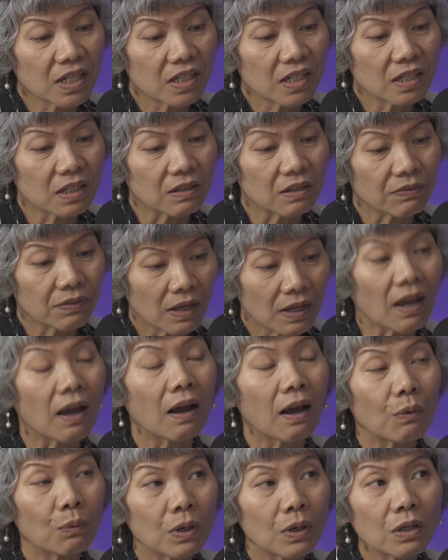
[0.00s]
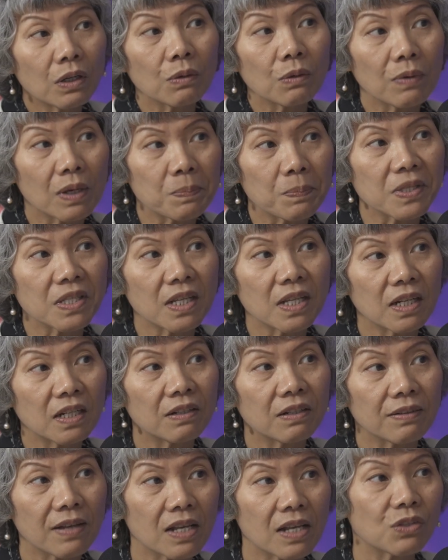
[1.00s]
representative, worker
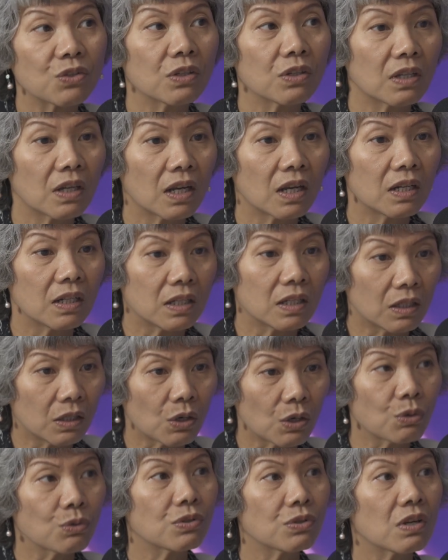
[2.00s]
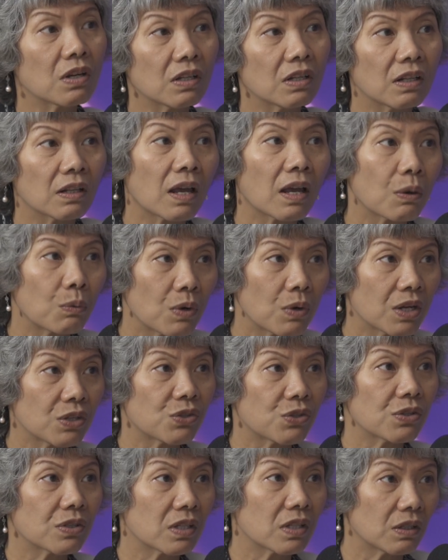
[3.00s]
representative actually can negotiate like
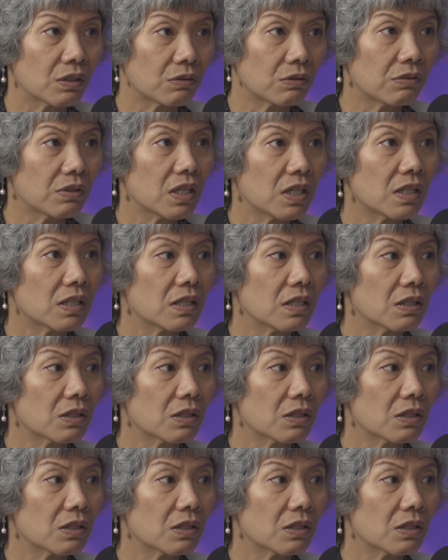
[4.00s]
wages increases.